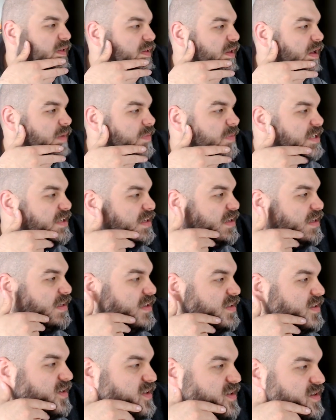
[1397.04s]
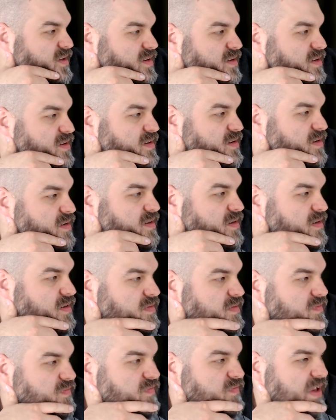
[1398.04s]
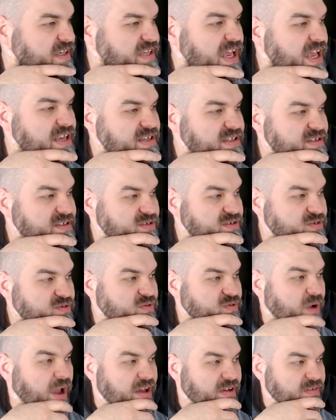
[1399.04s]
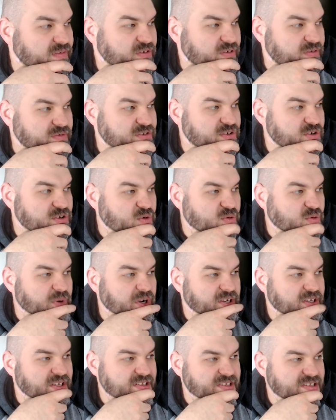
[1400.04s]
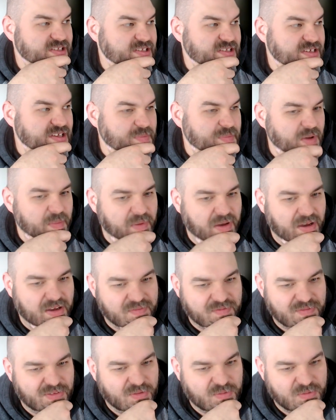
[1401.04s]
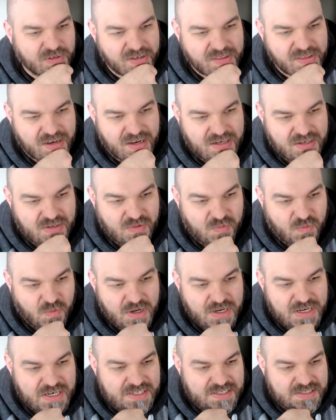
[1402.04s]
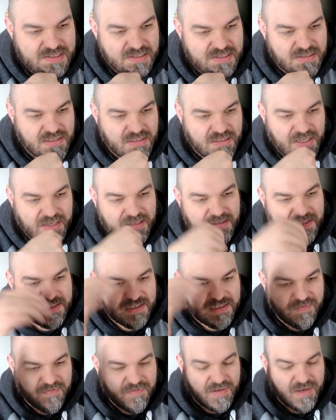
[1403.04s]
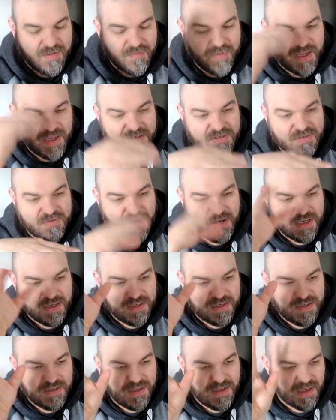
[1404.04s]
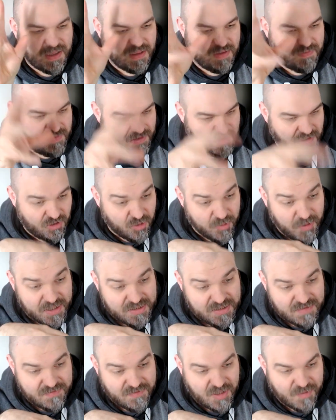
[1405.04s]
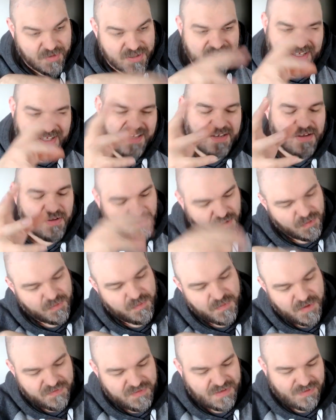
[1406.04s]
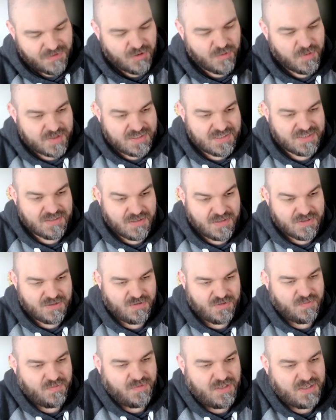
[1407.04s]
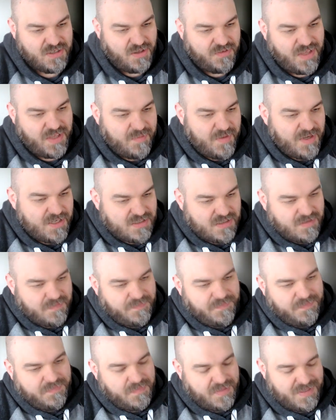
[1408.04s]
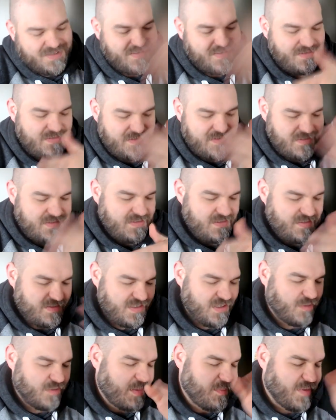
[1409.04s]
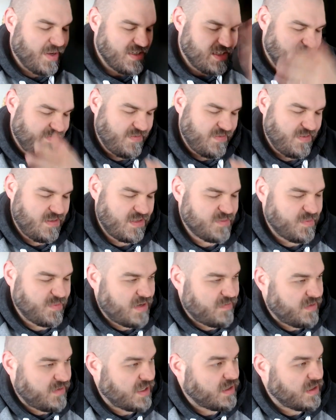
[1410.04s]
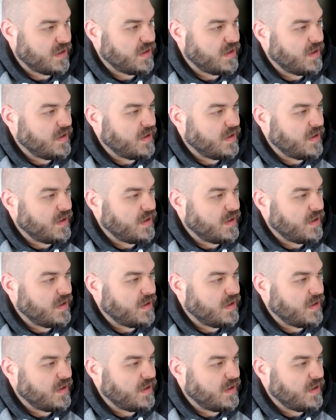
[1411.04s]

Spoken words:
I mean, I tend to have sort of two buckets in my mind for the work that I do. One is the stuff that I'm paid to write, like Love, Death, and Robots is very much that. Although Love, Death, and Robots is also adult animation, but it's still in my mind different than Spine of Night.